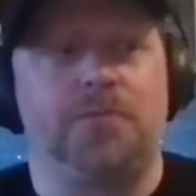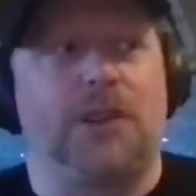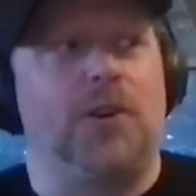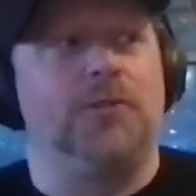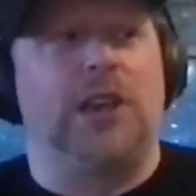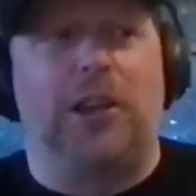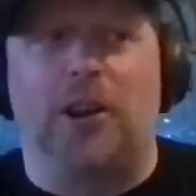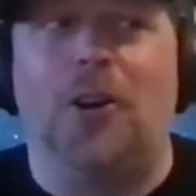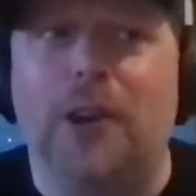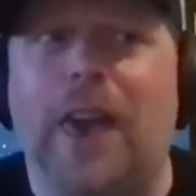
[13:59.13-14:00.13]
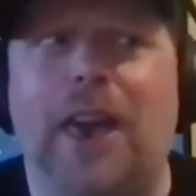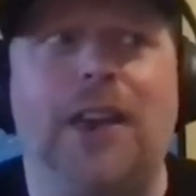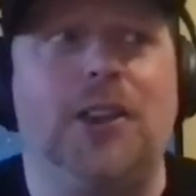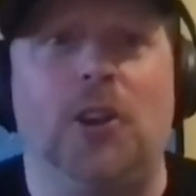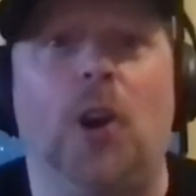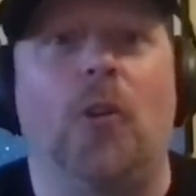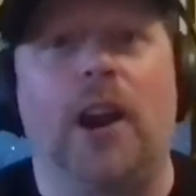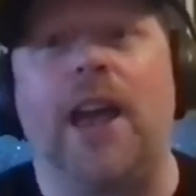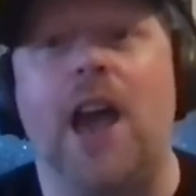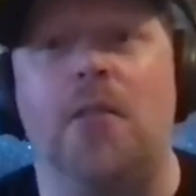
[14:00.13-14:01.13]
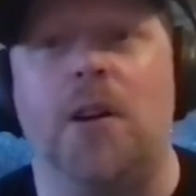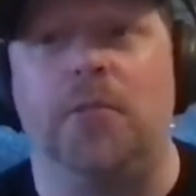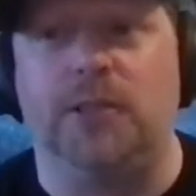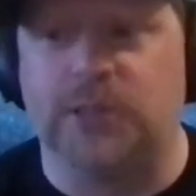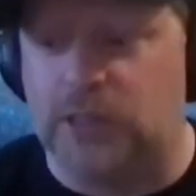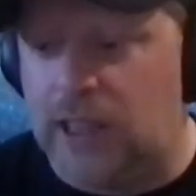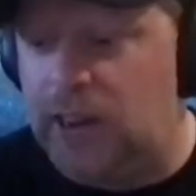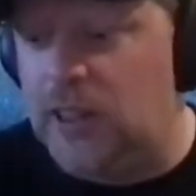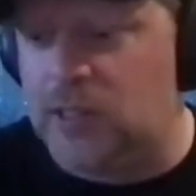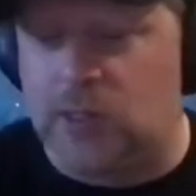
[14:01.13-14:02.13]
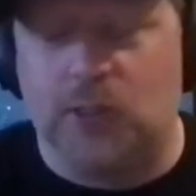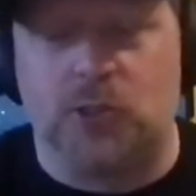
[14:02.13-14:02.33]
And I was like, okay, you know where I am. I've been standing at this